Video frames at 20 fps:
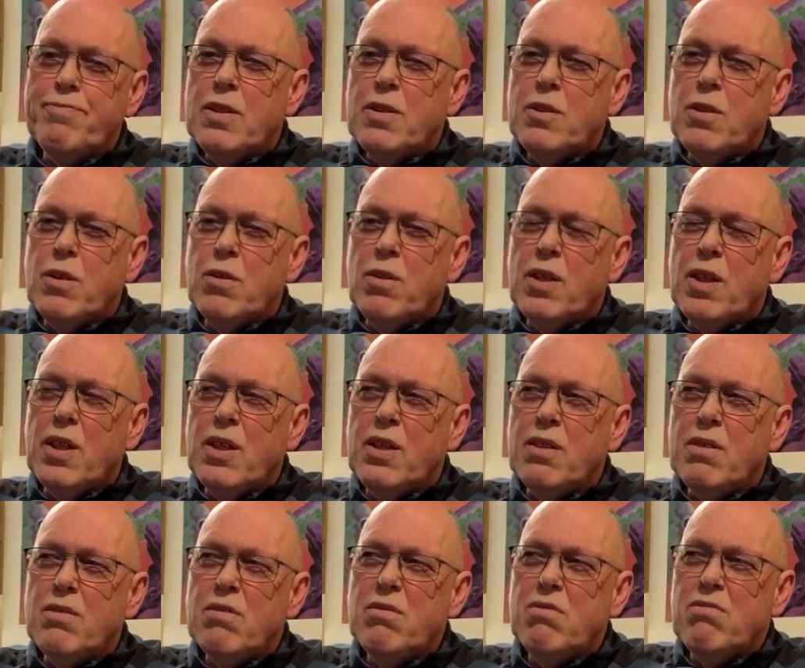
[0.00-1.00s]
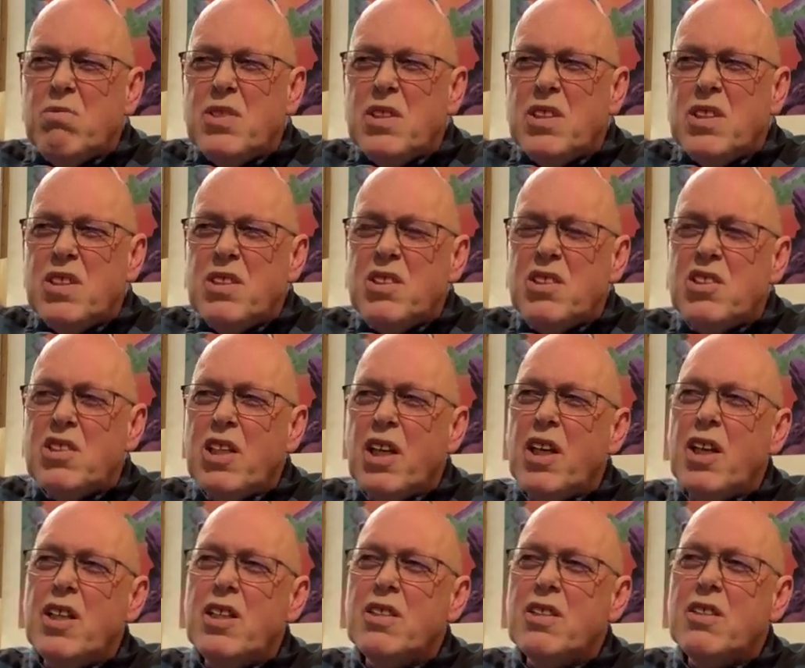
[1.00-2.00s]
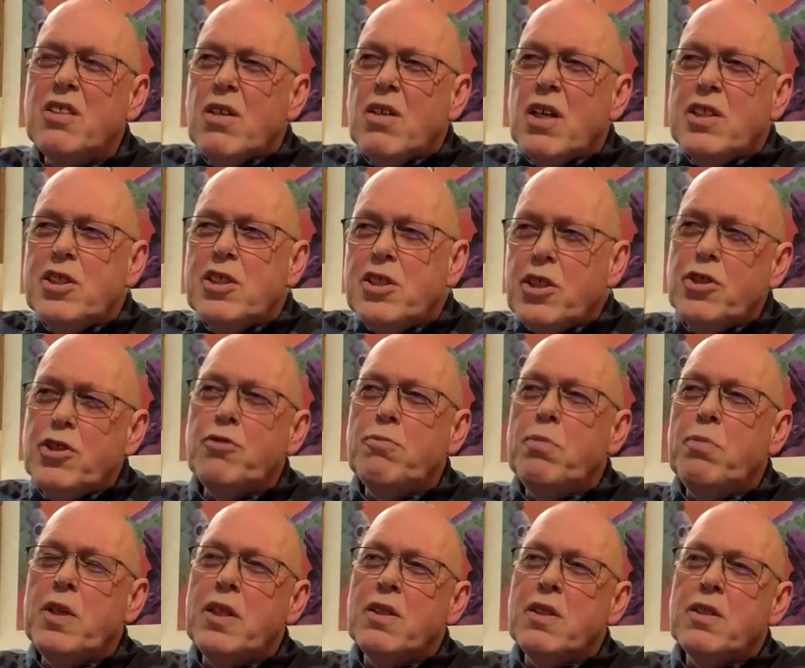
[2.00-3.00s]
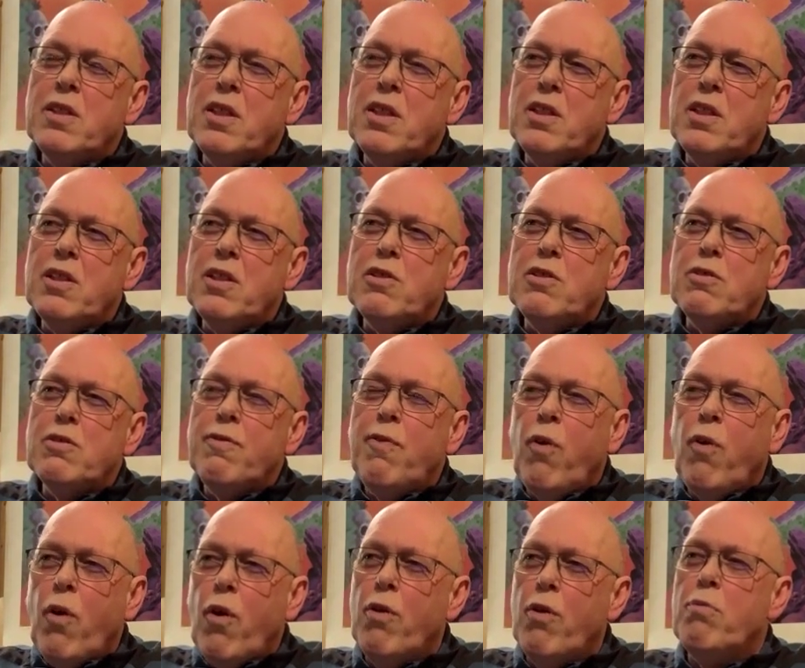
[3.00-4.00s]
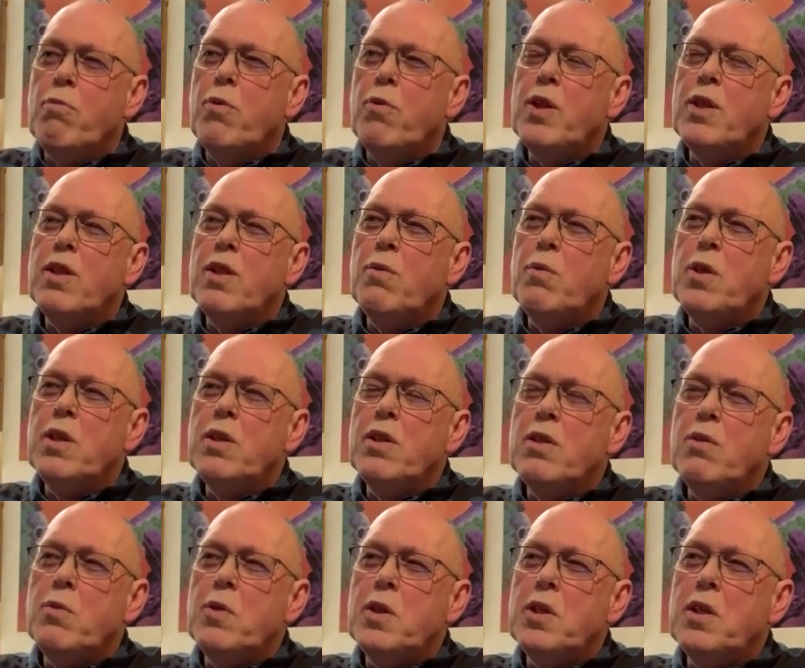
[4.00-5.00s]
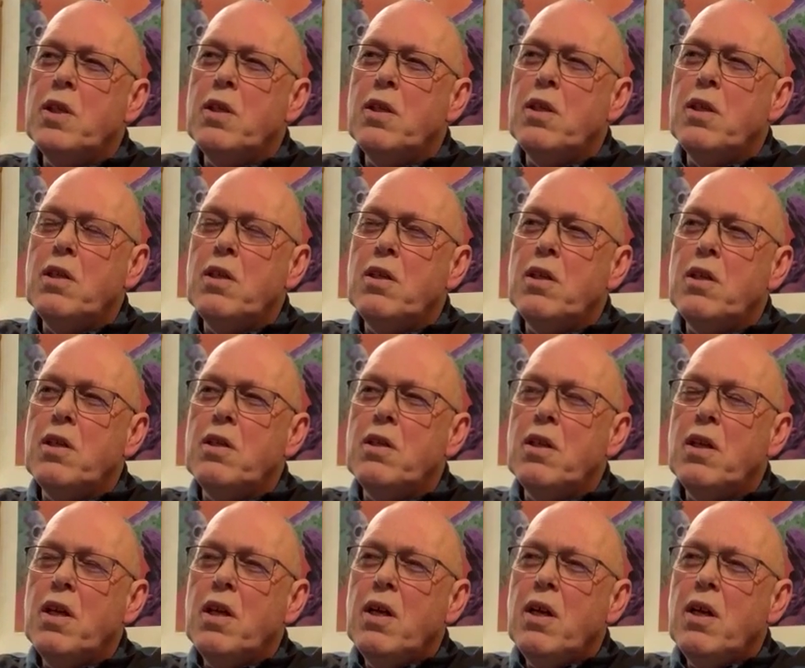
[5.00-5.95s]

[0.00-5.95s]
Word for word: So uh, it's a slight adjustment in its form with with with a,